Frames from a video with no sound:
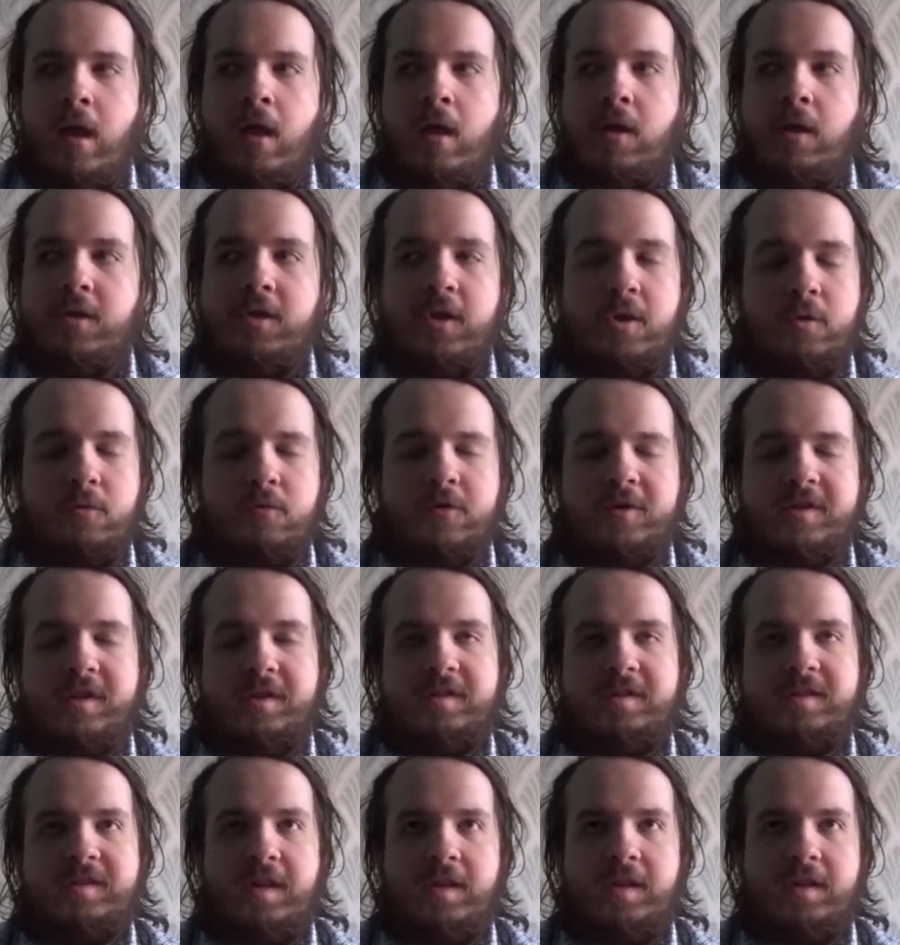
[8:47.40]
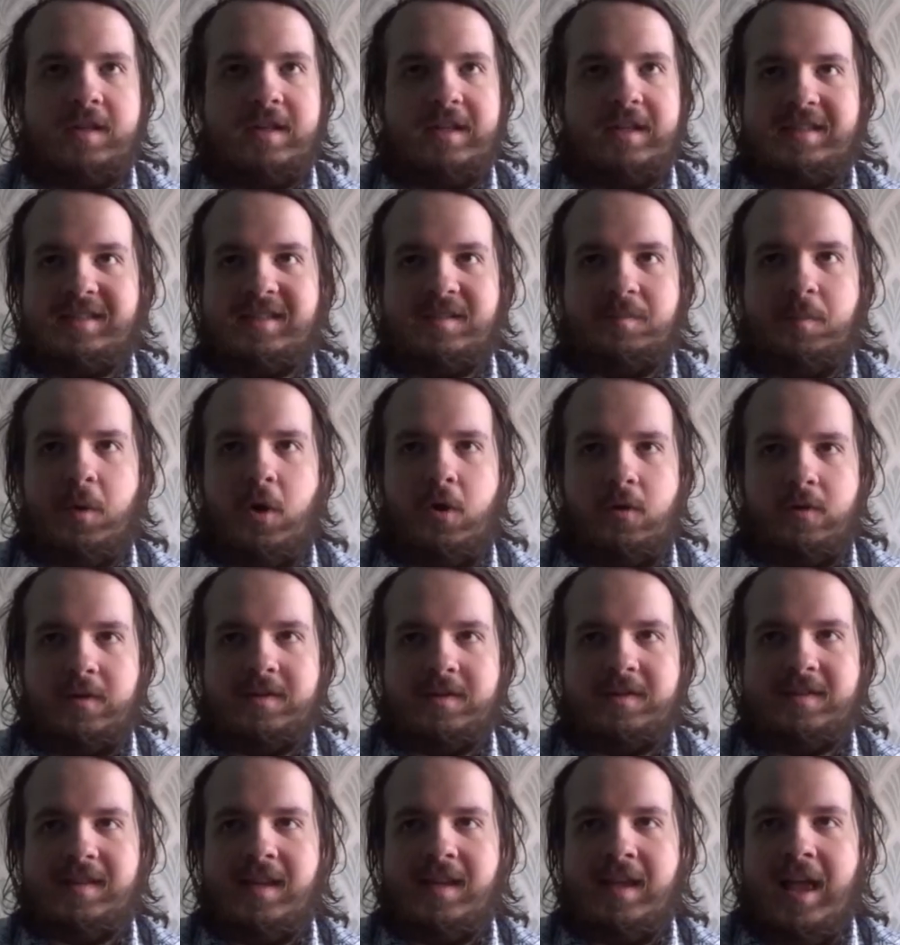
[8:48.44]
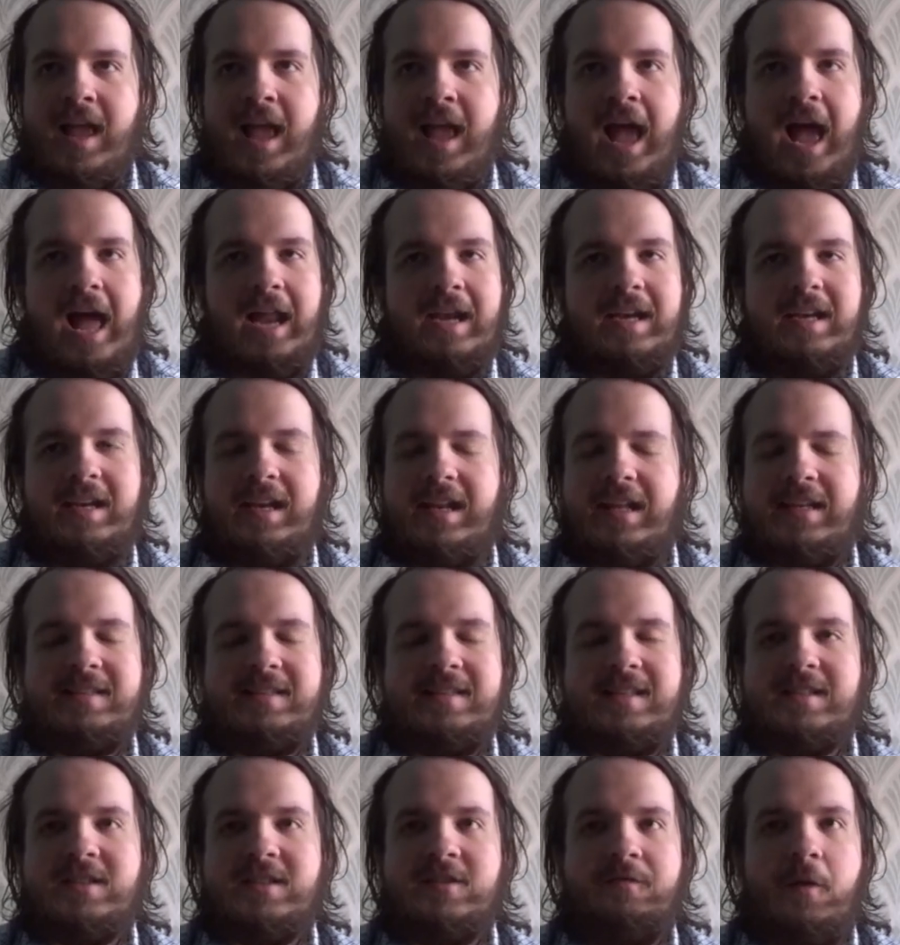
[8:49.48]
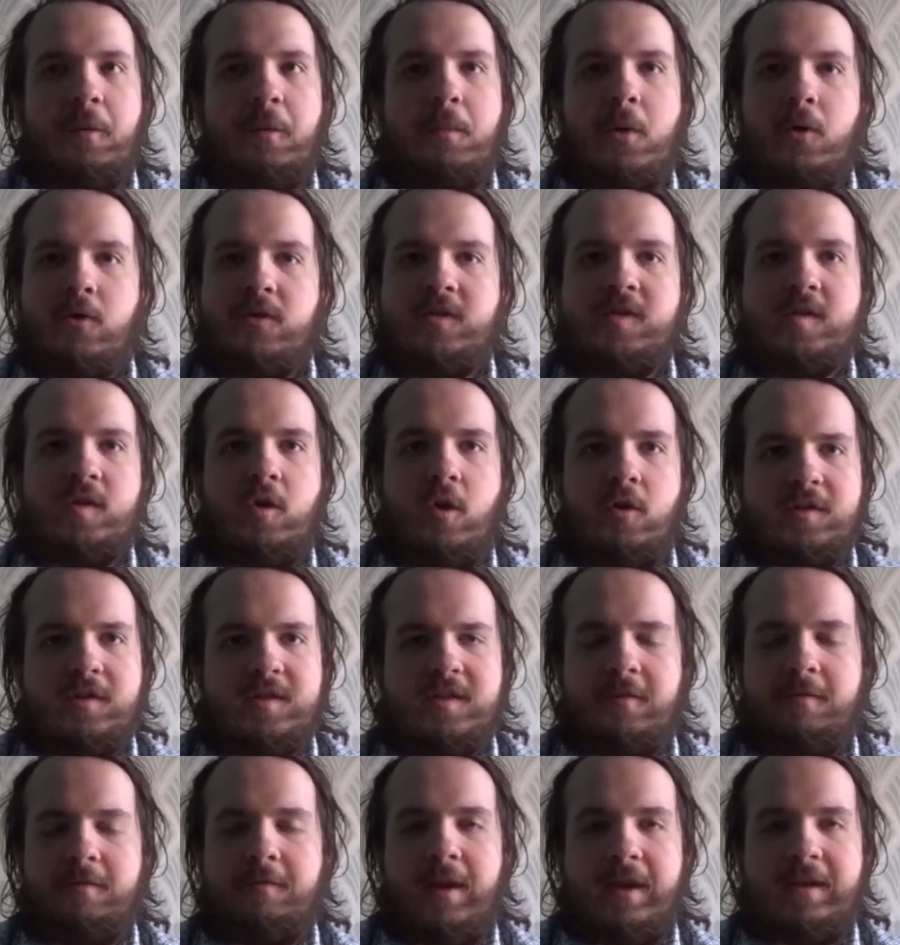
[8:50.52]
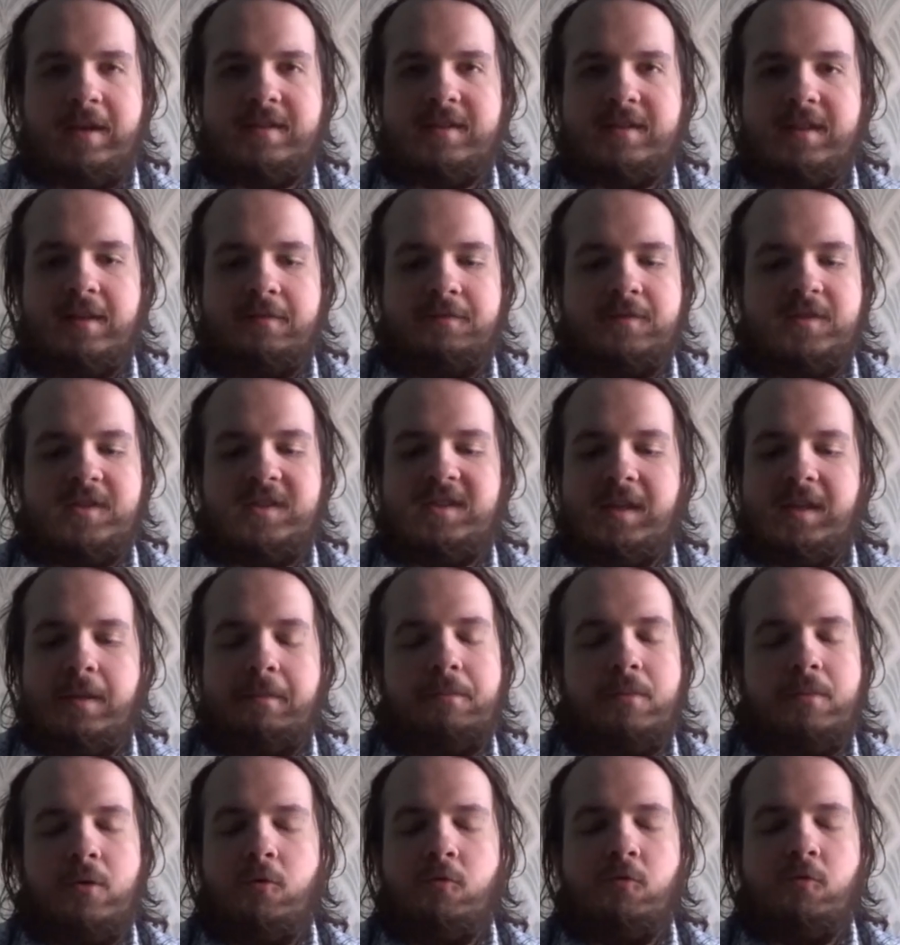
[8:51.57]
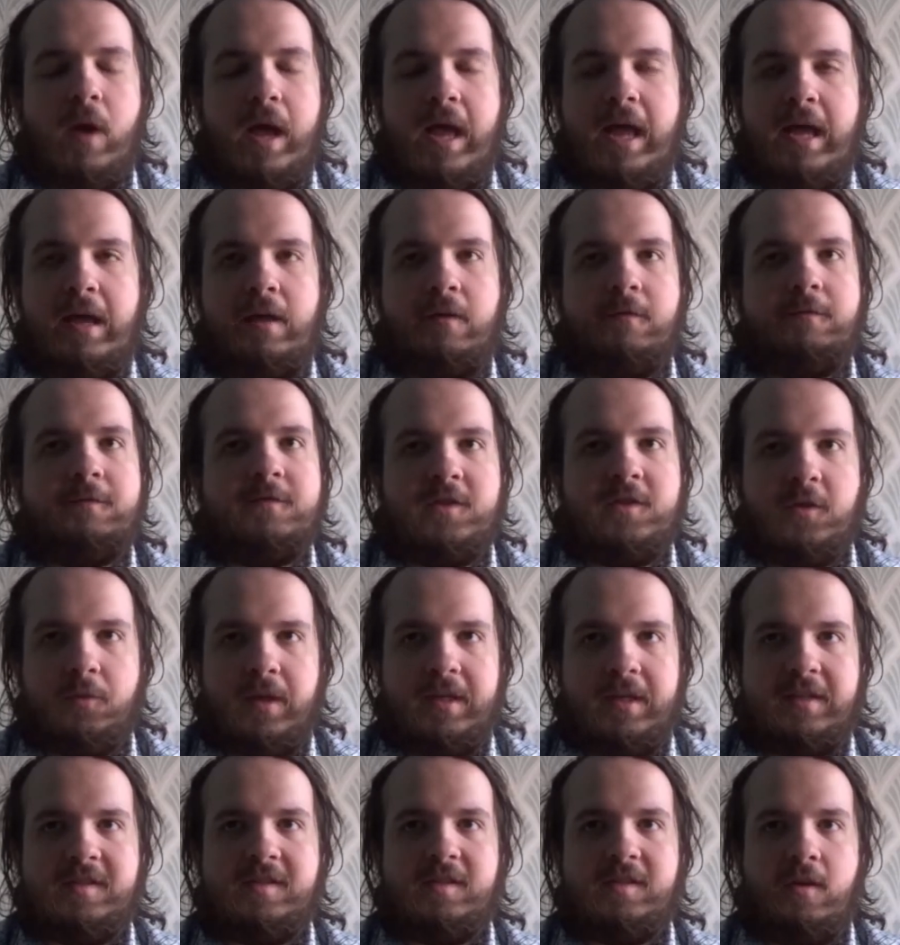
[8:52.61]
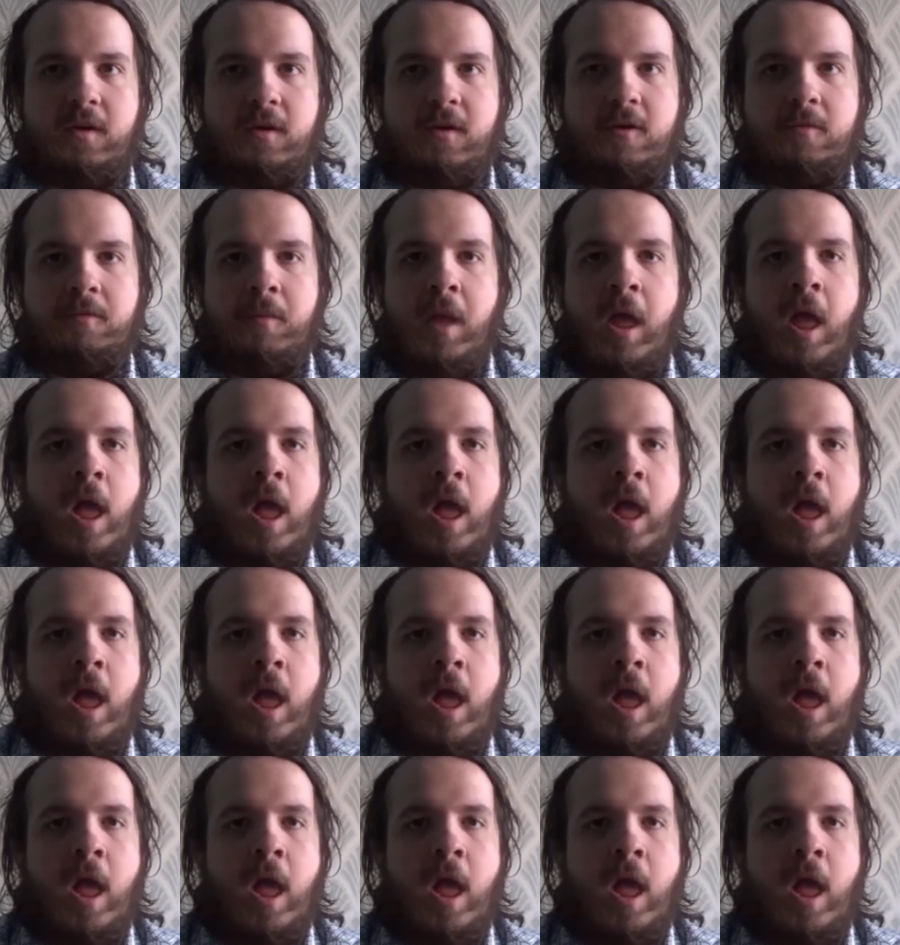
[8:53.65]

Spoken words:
users at this point. And this is the most cost-effective, simple way of doing so.